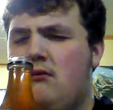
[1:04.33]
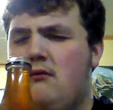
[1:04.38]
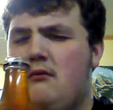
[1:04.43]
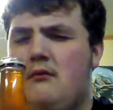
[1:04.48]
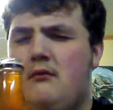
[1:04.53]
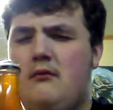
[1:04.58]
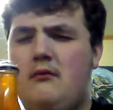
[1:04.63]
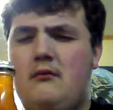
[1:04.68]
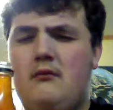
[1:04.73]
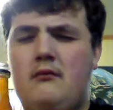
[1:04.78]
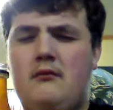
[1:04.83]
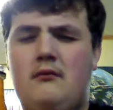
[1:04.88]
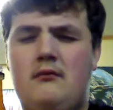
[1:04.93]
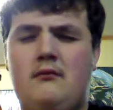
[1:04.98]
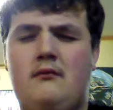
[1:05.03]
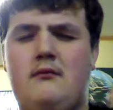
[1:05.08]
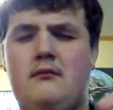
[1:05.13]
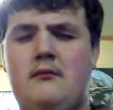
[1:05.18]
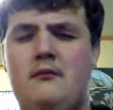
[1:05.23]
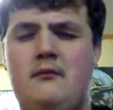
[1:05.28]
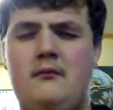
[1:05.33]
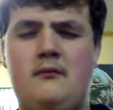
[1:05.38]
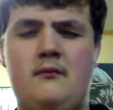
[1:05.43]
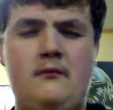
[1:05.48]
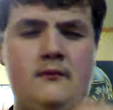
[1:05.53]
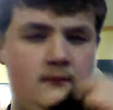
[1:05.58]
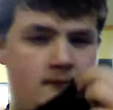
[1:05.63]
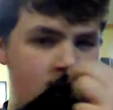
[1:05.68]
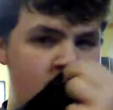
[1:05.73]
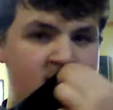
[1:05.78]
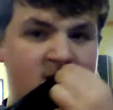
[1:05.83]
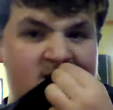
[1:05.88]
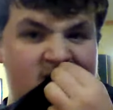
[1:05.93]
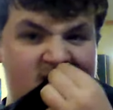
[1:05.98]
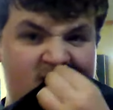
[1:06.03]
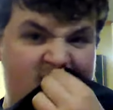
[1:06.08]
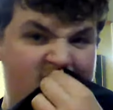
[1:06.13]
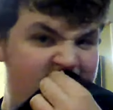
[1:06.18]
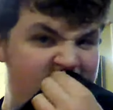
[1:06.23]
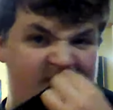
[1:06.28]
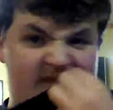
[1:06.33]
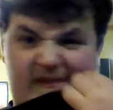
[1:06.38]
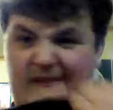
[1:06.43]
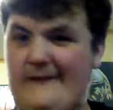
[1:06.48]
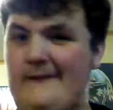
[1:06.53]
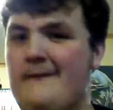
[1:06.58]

(silence)